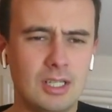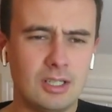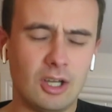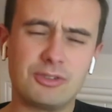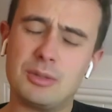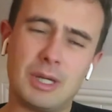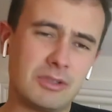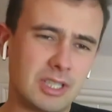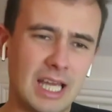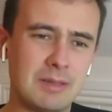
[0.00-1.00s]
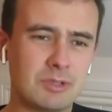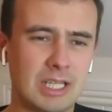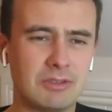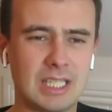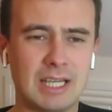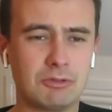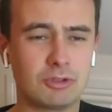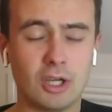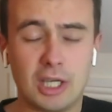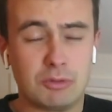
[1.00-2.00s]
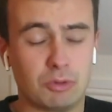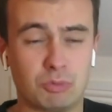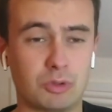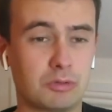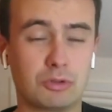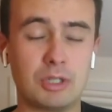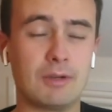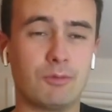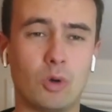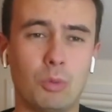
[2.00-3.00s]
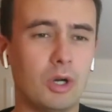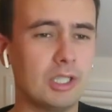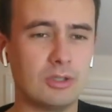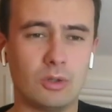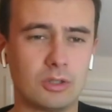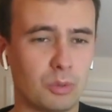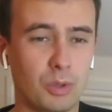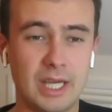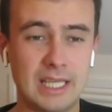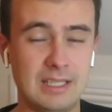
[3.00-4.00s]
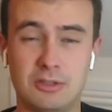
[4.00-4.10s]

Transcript: Lossiemouth came down the outside, was 3 or 4 wide all the way.